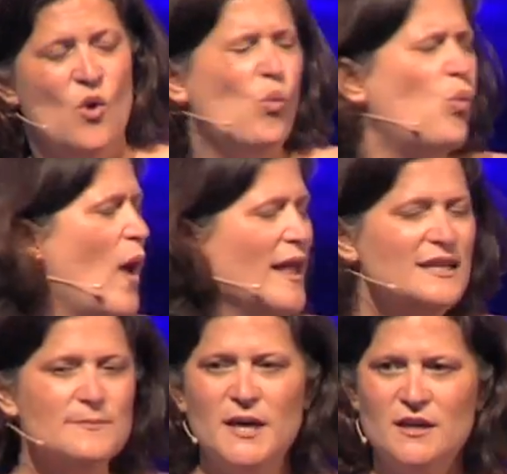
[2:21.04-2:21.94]

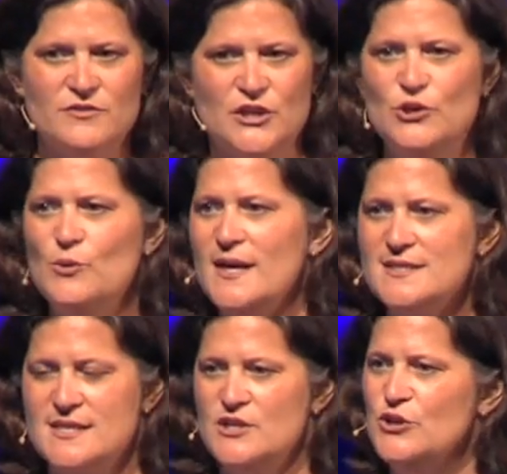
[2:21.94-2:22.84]
well above the
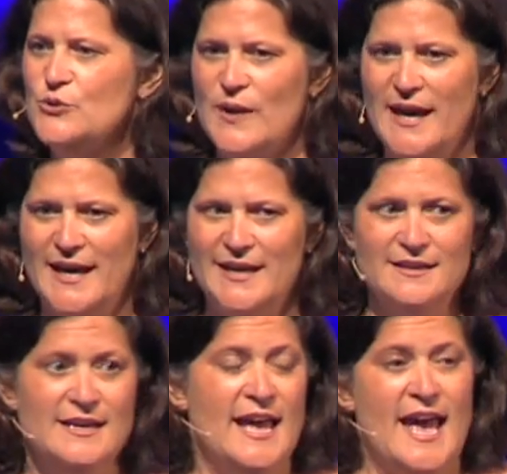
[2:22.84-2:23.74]
US and the UK.
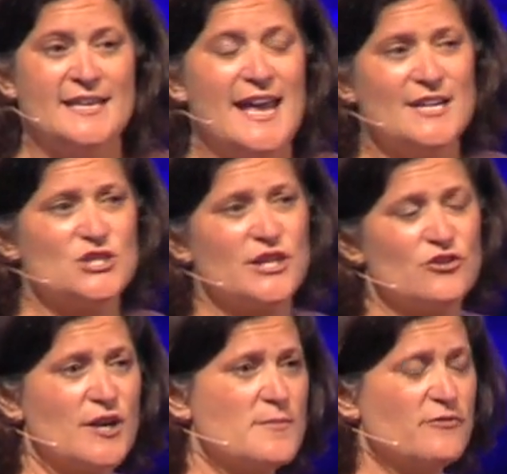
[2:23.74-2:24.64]
And actually,
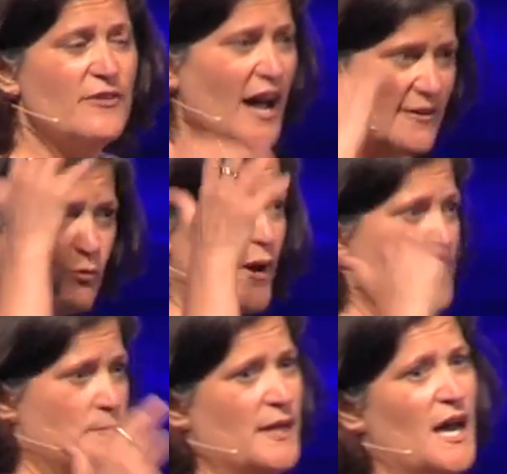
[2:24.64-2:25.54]
they're number 5
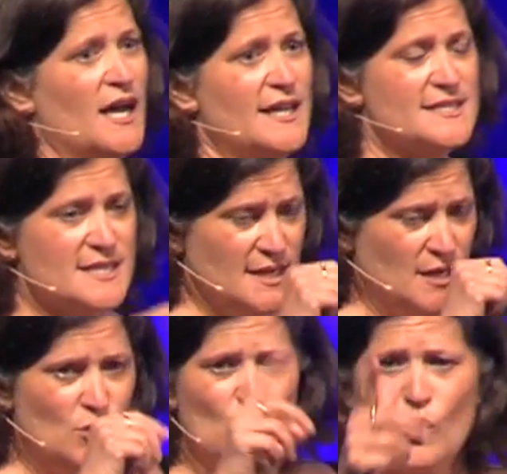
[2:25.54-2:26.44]
right behind
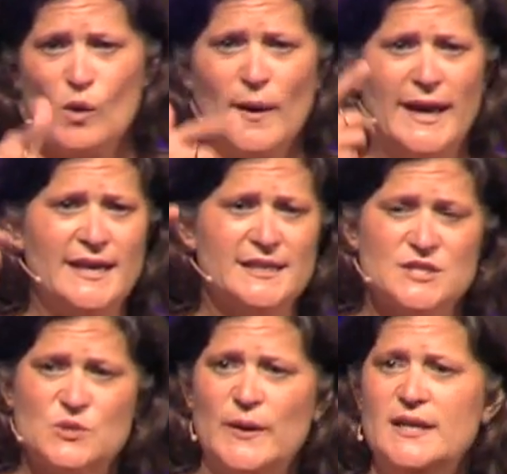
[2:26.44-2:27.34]
Norway and
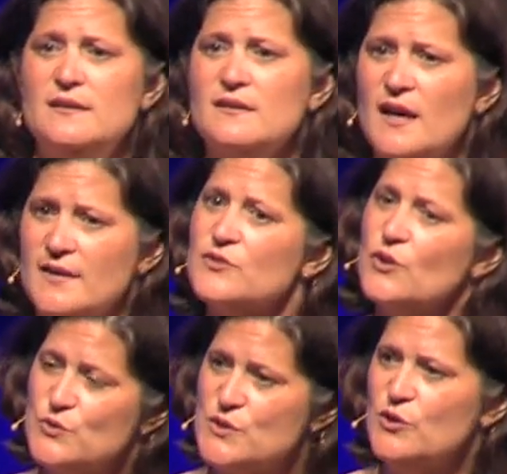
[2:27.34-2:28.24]
Sweden, kind of
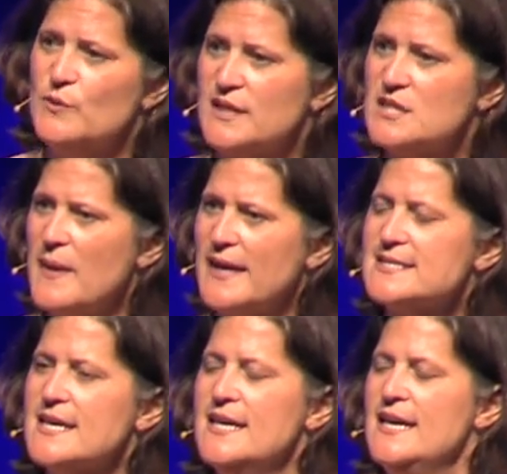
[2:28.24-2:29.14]
those that you would expect.